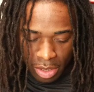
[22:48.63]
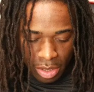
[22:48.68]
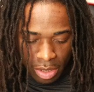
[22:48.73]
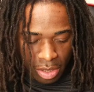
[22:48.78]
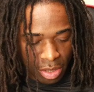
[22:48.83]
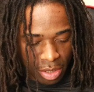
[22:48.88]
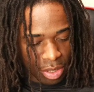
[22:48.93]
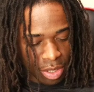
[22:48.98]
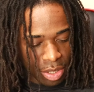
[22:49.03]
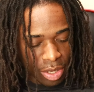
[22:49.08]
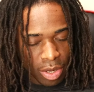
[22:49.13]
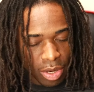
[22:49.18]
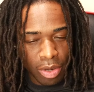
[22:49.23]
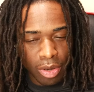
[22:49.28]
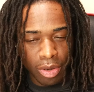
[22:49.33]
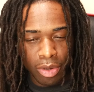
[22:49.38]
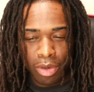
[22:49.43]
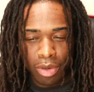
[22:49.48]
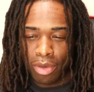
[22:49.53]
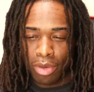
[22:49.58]

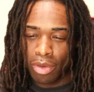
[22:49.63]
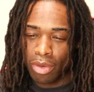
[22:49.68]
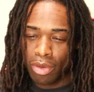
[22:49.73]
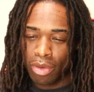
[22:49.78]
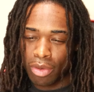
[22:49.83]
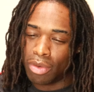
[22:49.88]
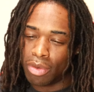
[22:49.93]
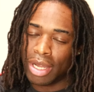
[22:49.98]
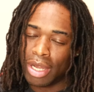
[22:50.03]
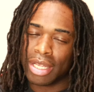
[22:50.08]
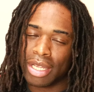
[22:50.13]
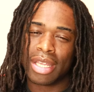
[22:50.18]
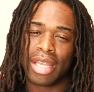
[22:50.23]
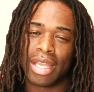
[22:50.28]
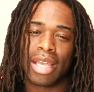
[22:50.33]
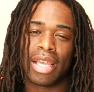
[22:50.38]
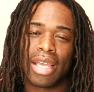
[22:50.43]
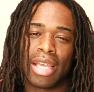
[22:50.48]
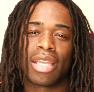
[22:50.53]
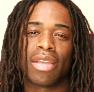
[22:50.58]
No, I
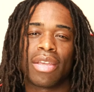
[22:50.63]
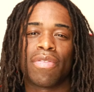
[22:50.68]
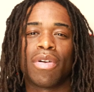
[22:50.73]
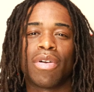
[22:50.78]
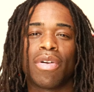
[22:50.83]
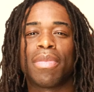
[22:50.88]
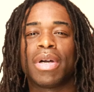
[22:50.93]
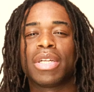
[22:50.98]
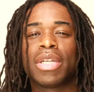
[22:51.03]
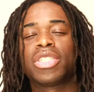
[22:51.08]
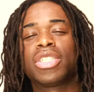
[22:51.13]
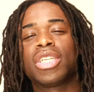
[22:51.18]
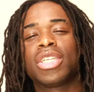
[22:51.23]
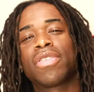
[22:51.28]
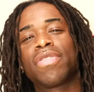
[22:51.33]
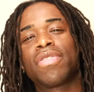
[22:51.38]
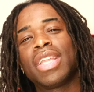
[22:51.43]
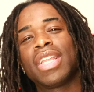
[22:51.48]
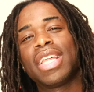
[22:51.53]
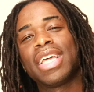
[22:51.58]
can't give up my Chick
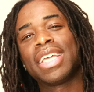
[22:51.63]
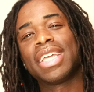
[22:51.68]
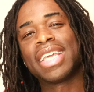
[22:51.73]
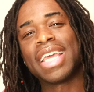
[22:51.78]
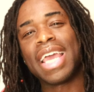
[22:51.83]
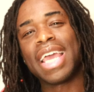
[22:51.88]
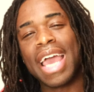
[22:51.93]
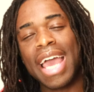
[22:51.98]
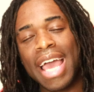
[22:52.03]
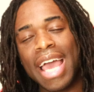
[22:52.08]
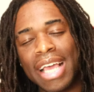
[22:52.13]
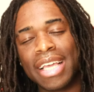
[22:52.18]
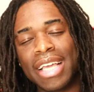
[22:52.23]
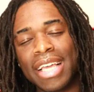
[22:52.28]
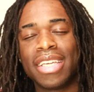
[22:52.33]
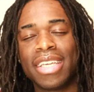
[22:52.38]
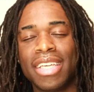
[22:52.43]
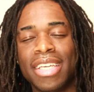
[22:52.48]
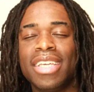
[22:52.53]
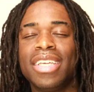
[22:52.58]
fil A
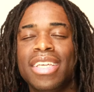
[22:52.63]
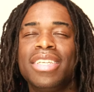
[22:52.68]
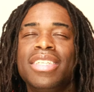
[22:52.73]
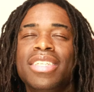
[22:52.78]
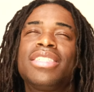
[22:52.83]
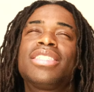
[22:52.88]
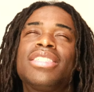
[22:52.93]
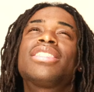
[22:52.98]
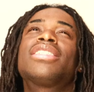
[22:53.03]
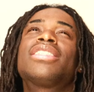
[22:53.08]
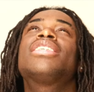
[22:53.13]
khakis.